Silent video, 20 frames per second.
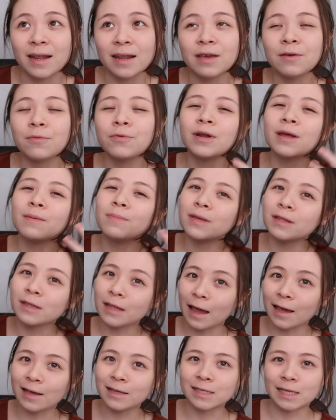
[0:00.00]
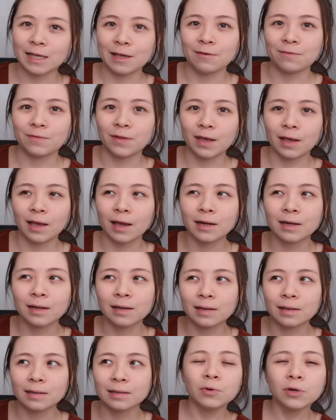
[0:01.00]
it would have been nice if they kind
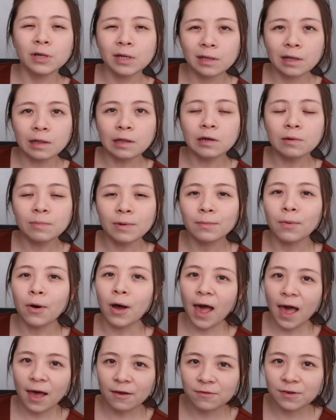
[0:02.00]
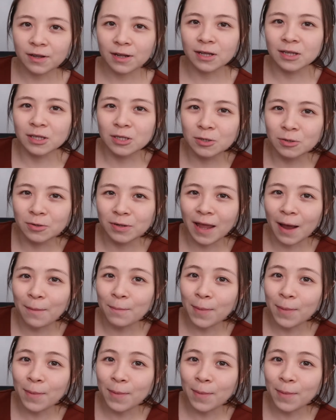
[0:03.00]
of put in a little bit more effort into their